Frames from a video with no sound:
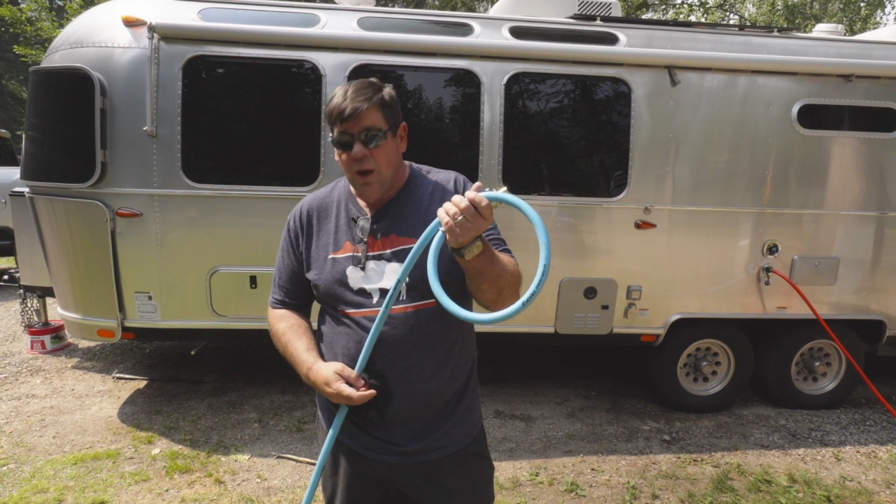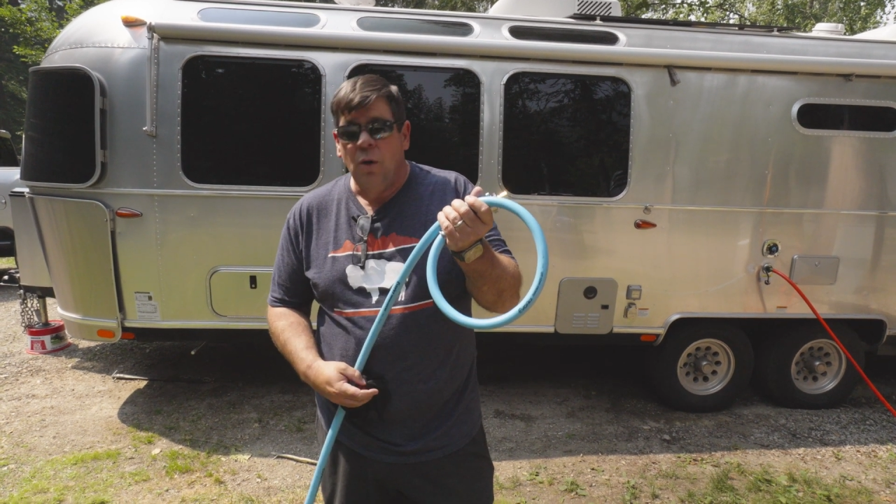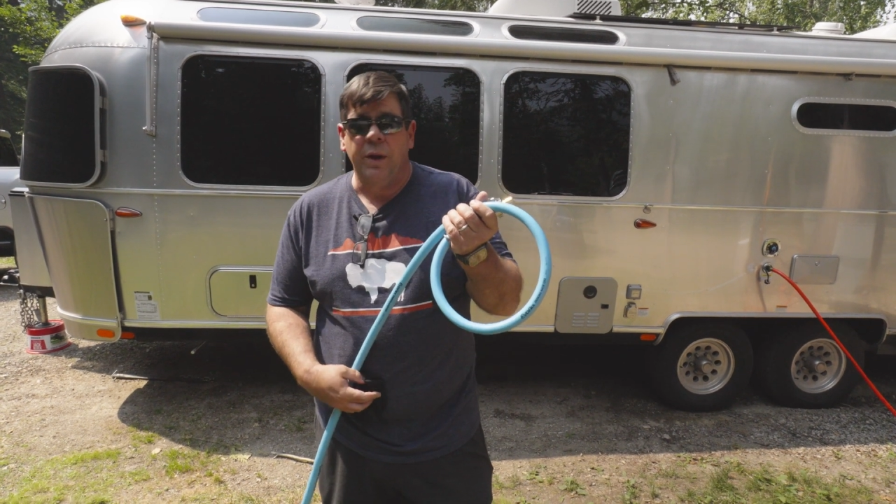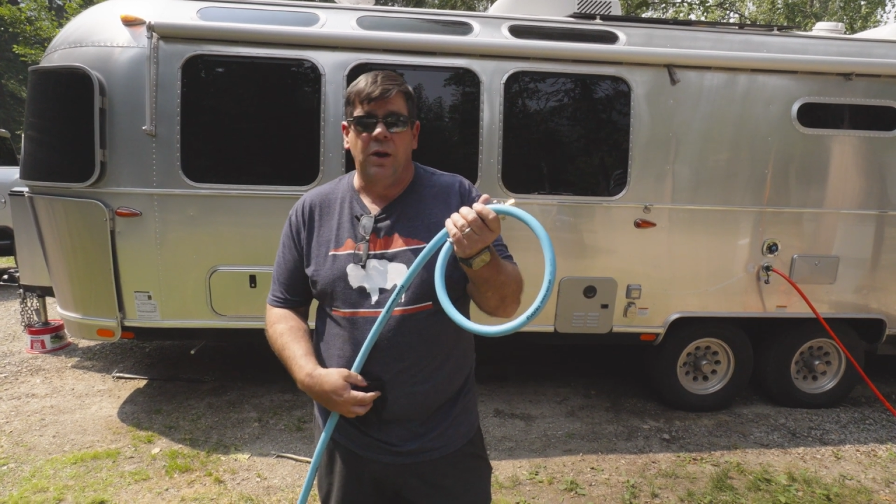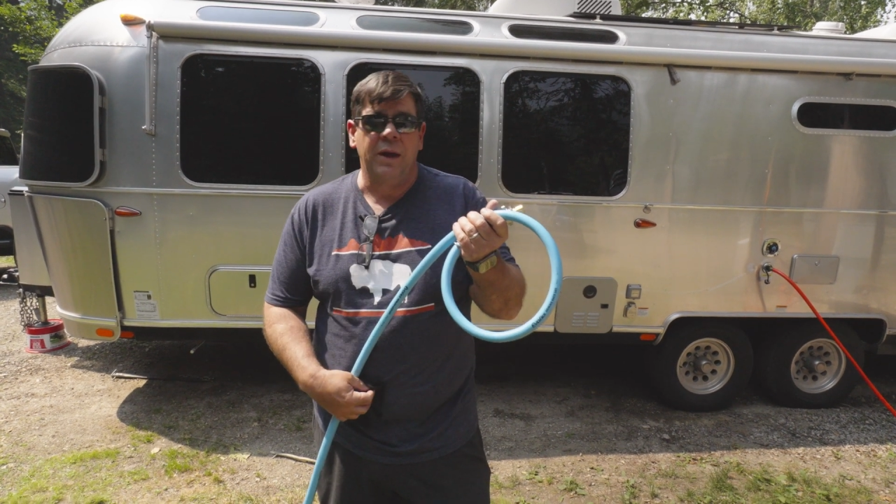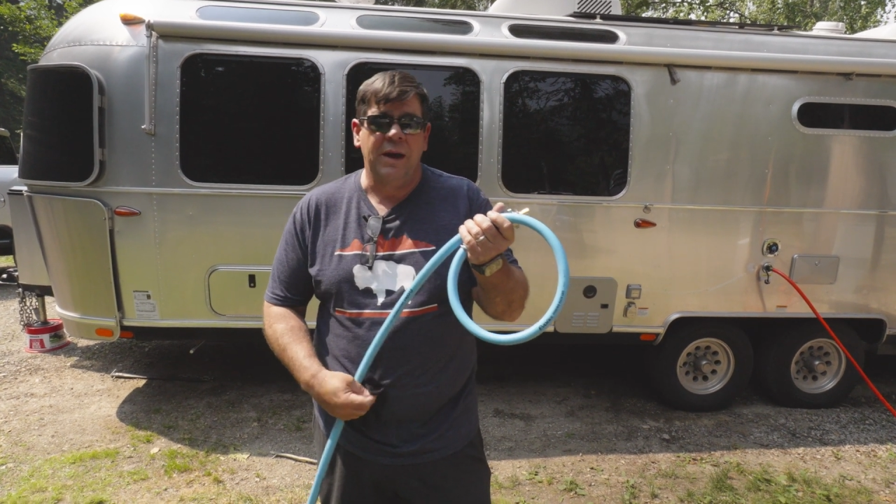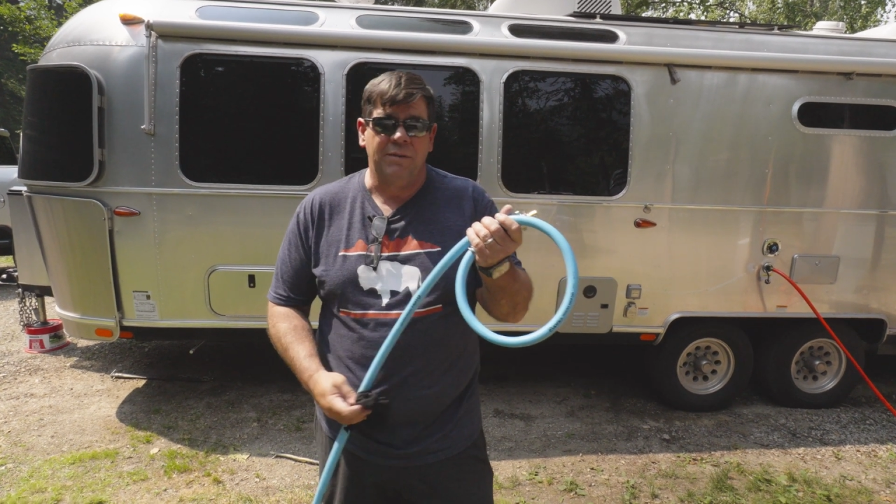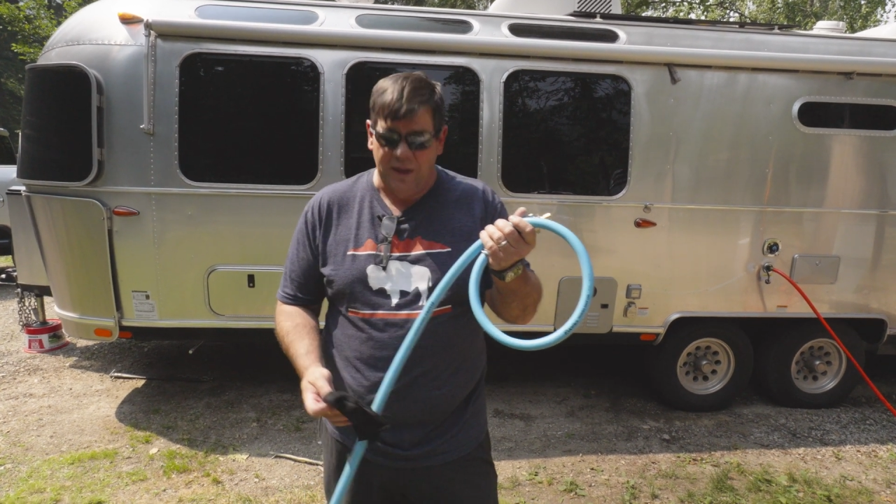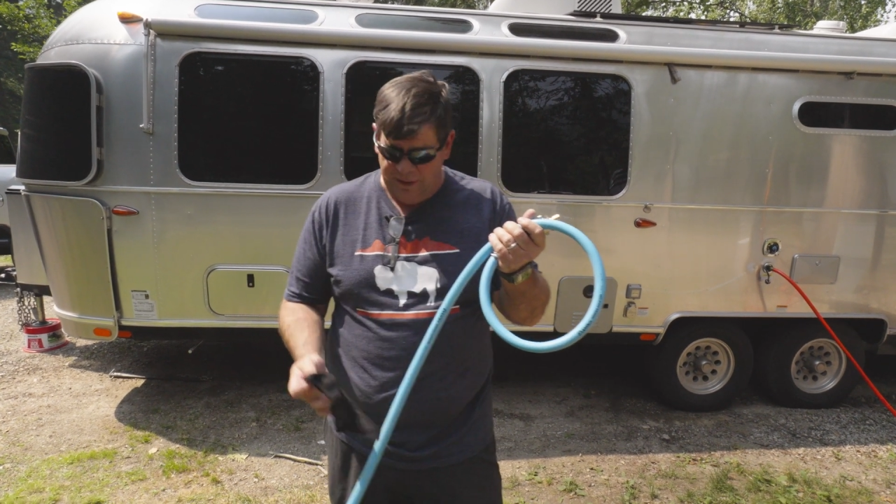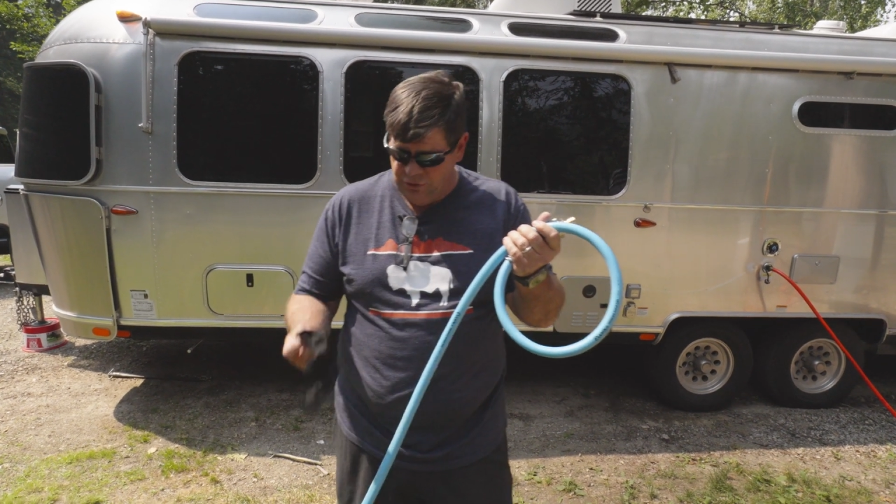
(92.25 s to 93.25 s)
we only have
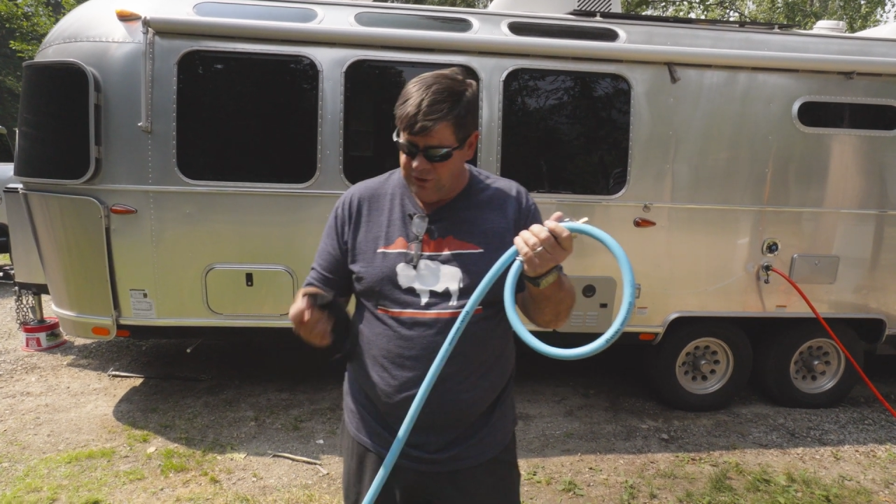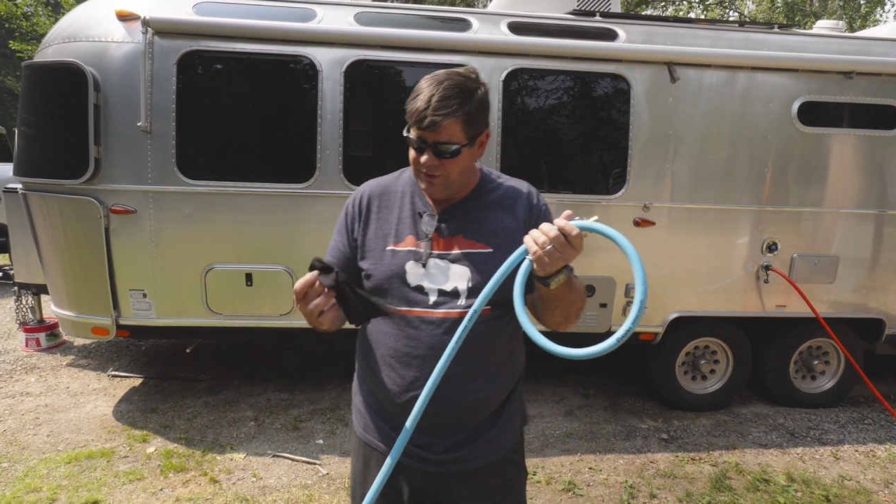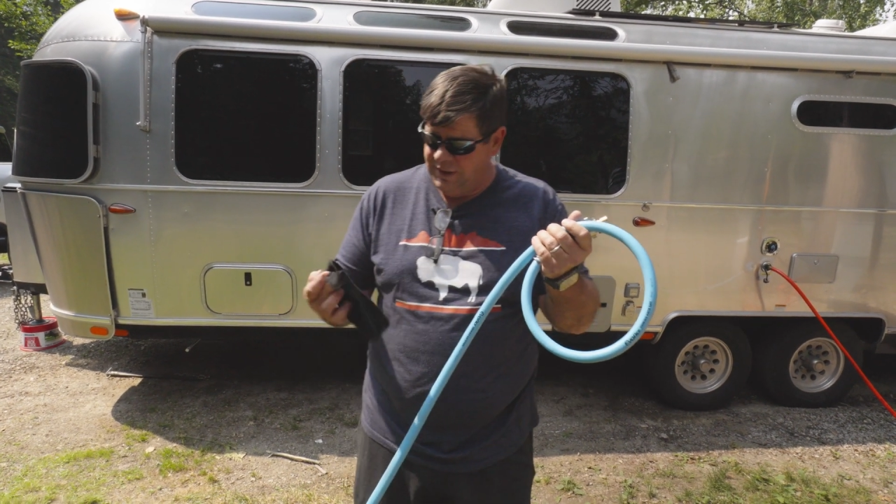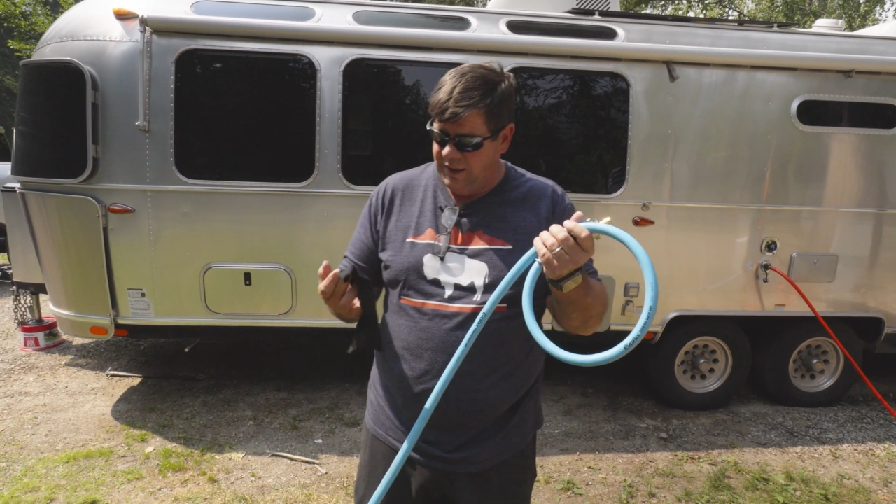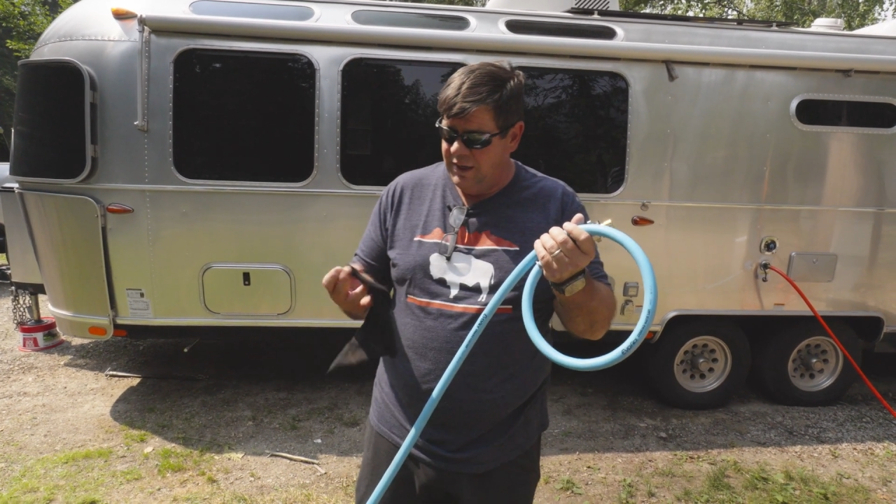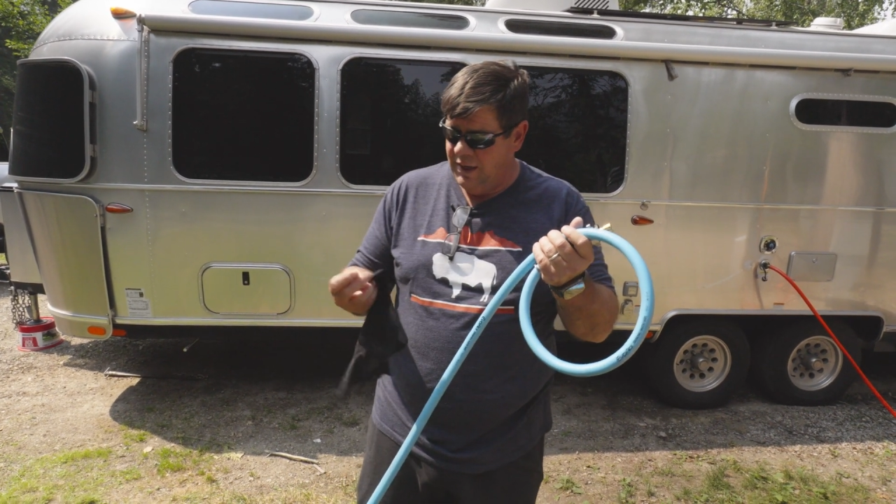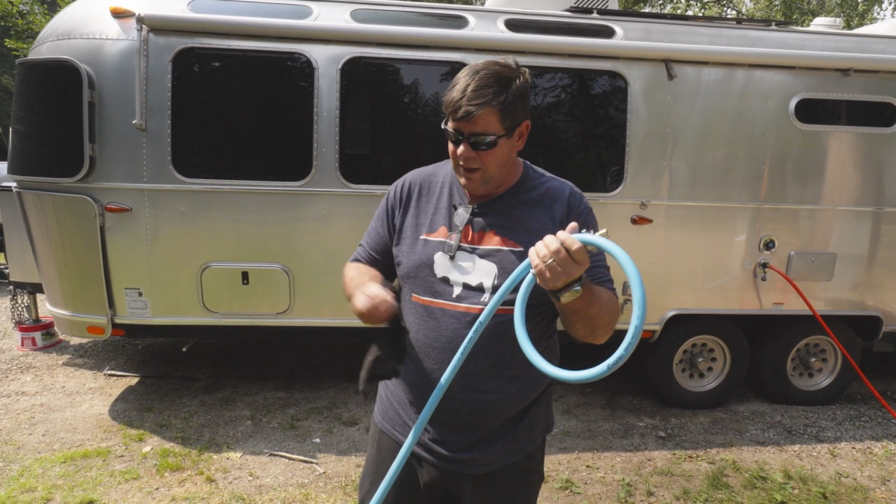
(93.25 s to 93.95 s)
electricity